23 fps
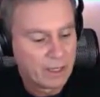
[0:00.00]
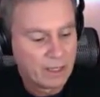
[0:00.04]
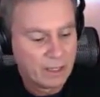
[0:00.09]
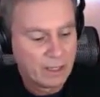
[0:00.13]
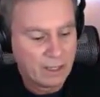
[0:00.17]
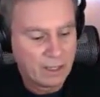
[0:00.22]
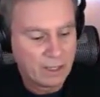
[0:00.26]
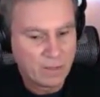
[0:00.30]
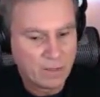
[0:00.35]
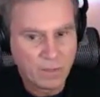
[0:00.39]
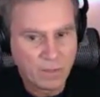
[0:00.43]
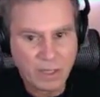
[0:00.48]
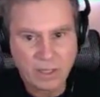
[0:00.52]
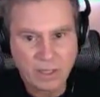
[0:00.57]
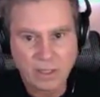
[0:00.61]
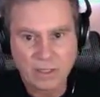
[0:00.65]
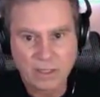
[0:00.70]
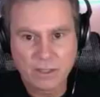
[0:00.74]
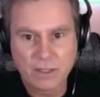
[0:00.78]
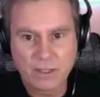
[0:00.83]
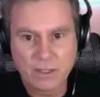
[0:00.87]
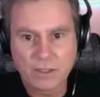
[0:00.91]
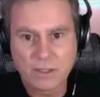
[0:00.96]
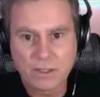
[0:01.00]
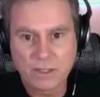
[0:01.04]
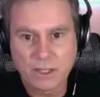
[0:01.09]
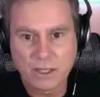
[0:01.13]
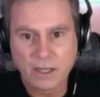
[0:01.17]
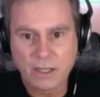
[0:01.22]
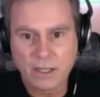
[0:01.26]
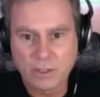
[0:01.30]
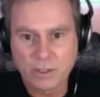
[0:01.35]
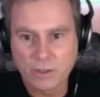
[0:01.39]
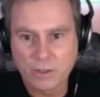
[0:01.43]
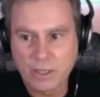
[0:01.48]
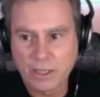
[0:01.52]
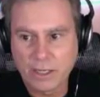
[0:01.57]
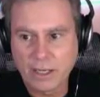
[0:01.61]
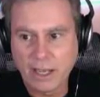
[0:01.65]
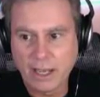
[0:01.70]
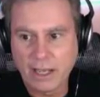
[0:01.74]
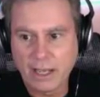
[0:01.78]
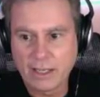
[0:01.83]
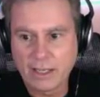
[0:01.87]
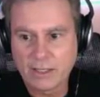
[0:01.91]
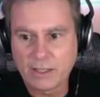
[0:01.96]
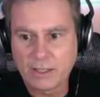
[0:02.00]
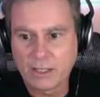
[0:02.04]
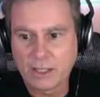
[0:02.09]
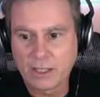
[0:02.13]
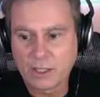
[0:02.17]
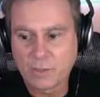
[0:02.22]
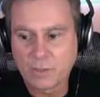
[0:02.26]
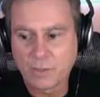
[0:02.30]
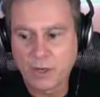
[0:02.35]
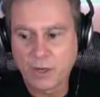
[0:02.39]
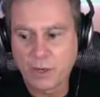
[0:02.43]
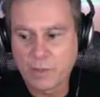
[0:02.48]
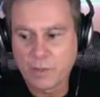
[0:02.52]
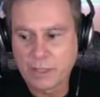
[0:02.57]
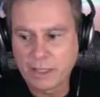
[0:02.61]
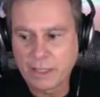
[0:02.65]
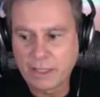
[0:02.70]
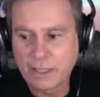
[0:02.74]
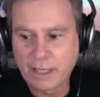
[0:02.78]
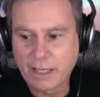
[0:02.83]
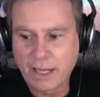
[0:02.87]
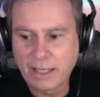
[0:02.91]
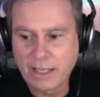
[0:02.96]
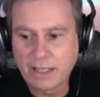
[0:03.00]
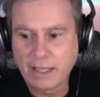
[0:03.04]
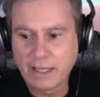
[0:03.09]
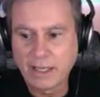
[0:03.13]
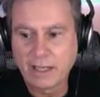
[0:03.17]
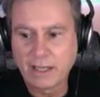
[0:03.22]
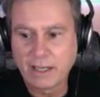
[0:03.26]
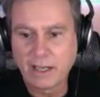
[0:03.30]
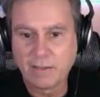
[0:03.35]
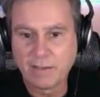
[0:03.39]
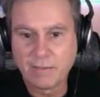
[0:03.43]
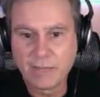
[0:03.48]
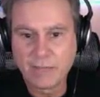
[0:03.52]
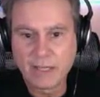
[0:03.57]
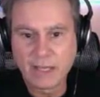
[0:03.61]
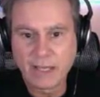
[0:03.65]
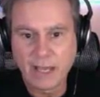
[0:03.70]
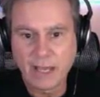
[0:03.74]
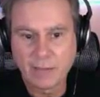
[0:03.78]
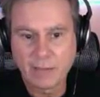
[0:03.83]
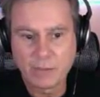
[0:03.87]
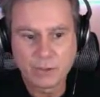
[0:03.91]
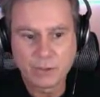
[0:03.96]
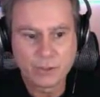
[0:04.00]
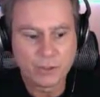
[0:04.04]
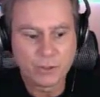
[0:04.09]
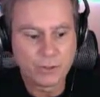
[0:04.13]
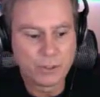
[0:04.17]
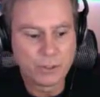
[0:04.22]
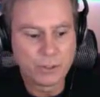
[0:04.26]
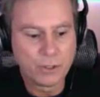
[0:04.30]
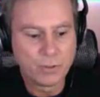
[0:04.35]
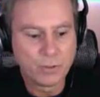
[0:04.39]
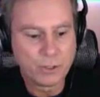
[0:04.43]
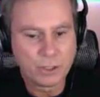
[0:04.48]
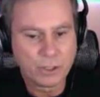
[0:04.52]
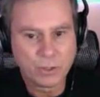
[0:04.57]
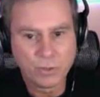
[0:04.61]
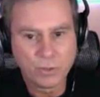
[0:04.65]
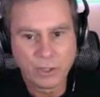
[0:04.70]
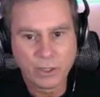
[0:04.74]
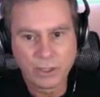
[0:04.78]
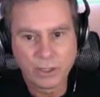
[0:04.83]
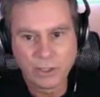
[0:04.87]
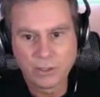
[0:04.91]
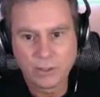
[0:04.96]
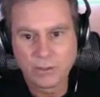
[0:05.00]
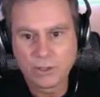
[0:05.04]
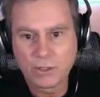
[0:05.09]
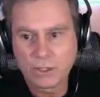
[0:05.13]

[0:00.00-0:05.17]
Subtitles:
is because this is a country and it's an experiment in the idea of being able to do what you want to do,